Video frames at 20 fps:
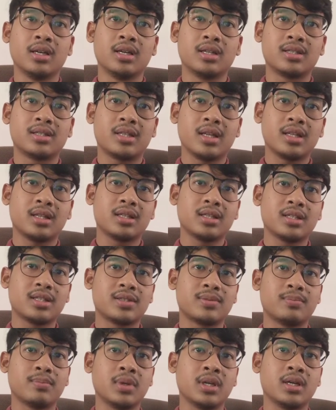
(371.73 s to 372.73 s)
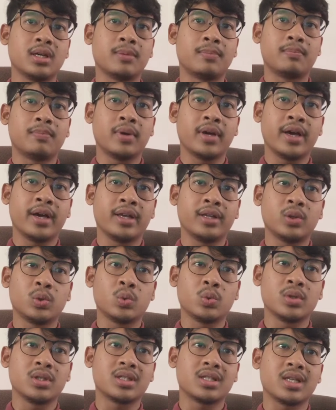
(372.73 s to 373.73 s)
status may apply
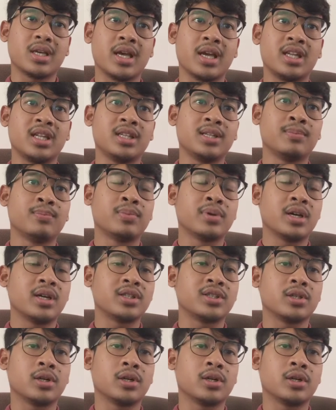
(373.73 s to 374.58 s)
towards any branch